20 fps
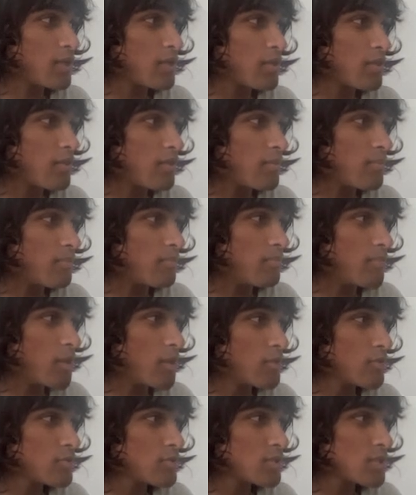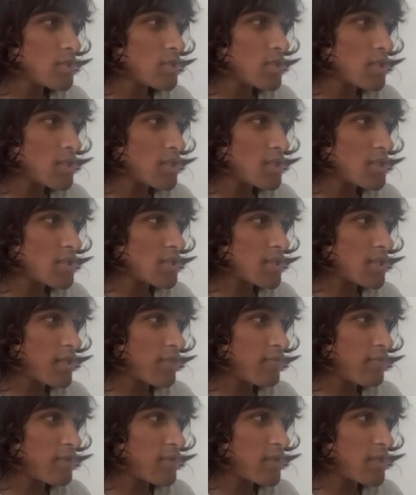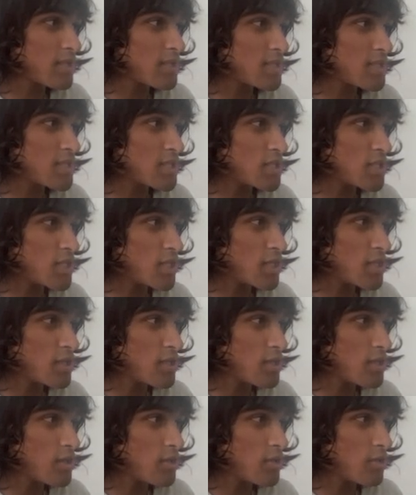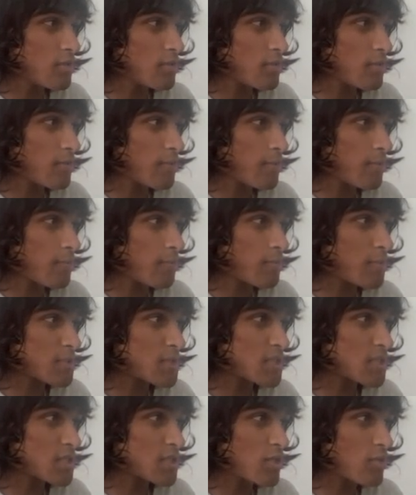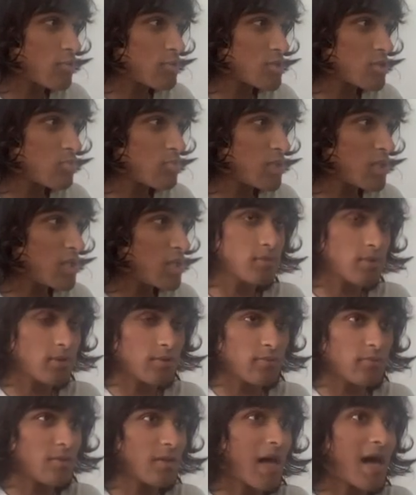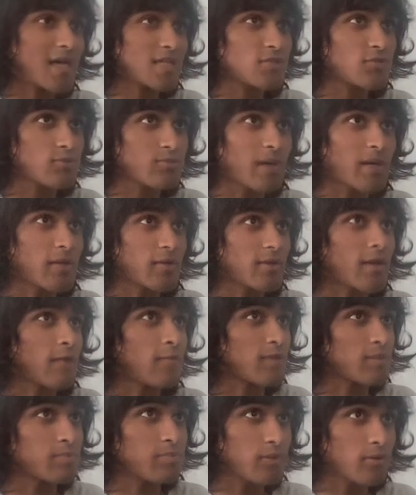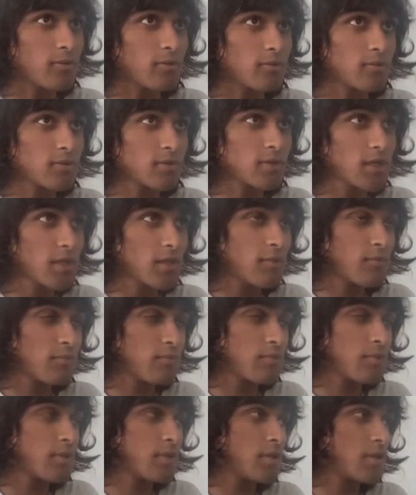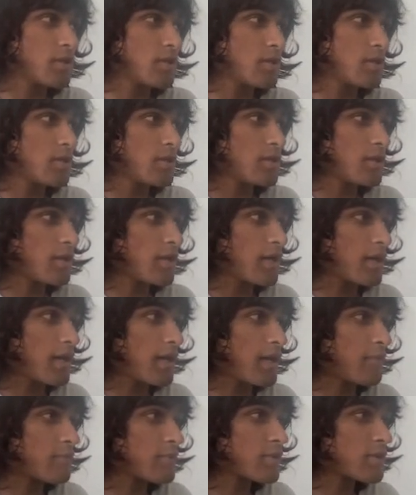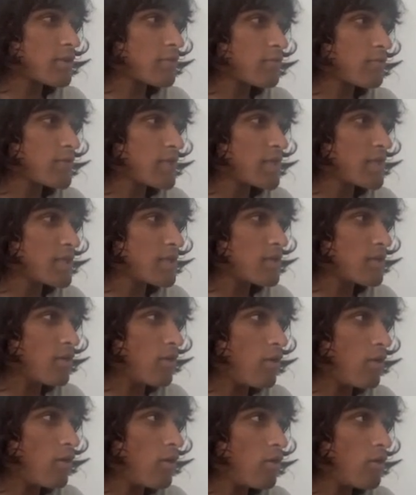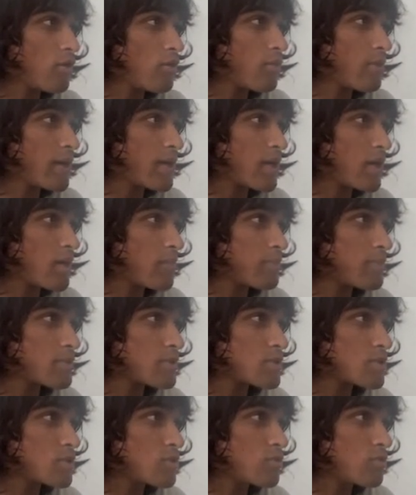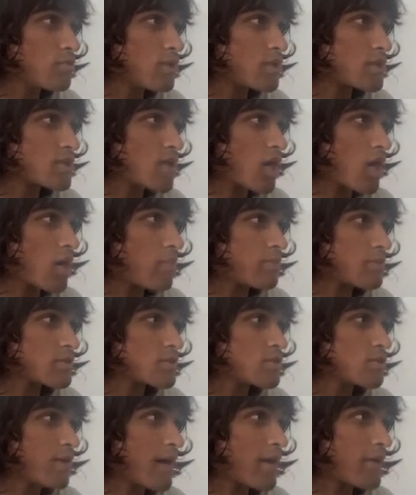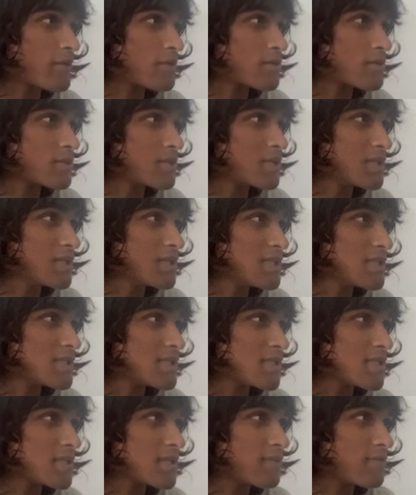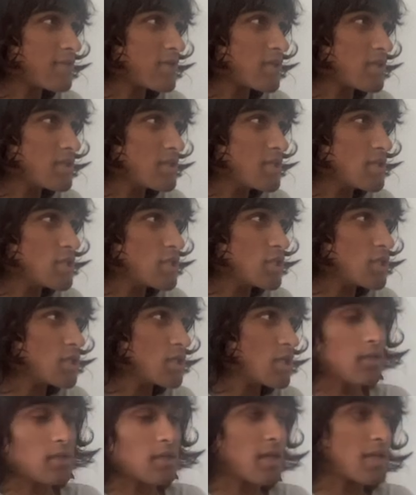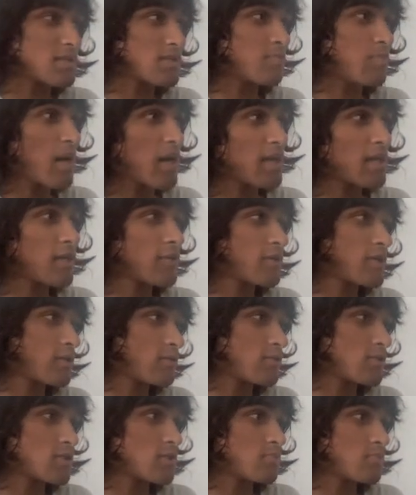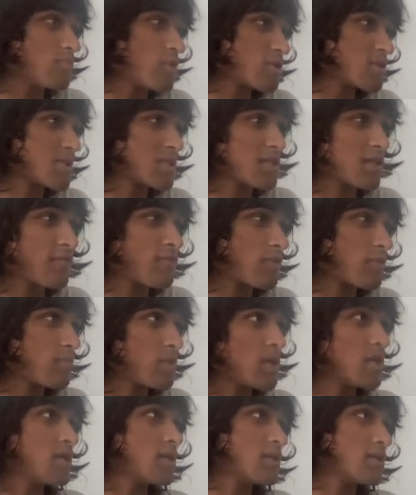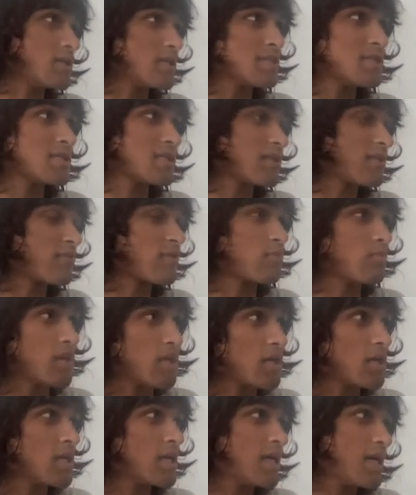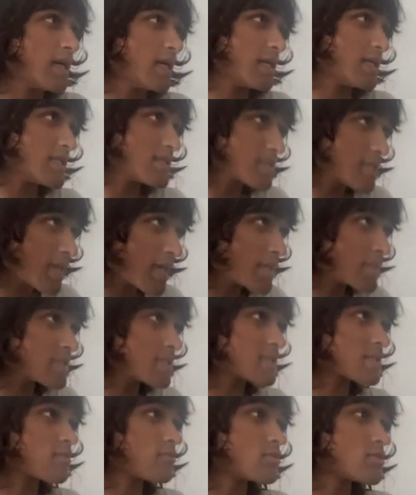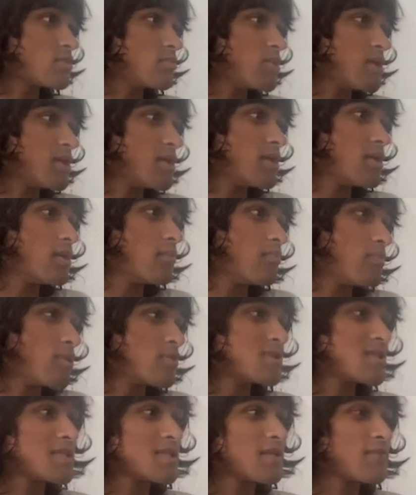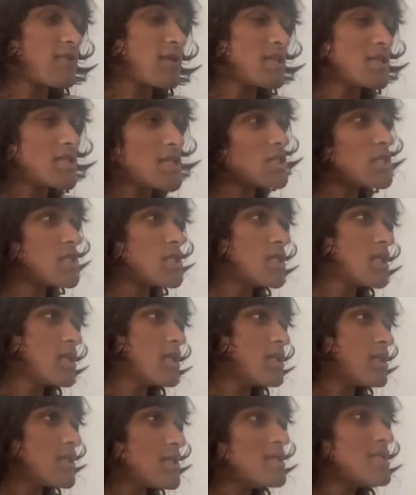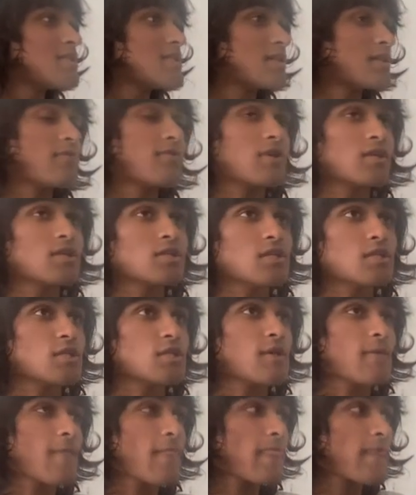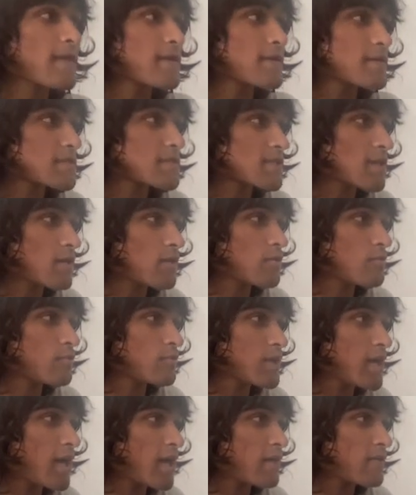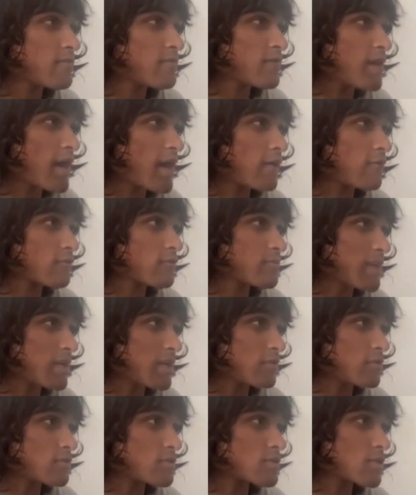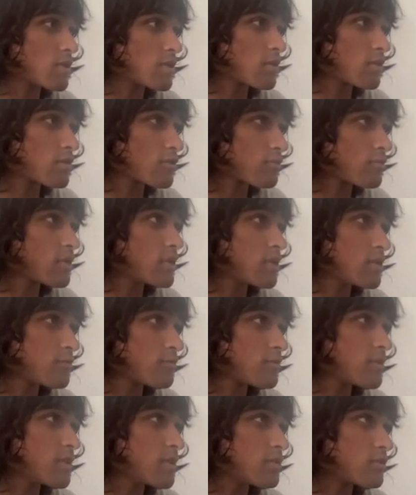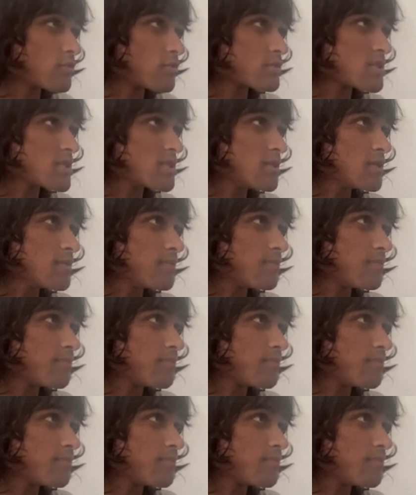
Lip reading: the most significant digit, which is going to be the last remainder that we pulled, and we're going to read it all the way up to the top, to our least significant digit. In the case of binary, it was most significant bit and least significant bit. In this case, it's going to be most significant digit and least significant digit. So we have our remainders, 3, 3, and 13.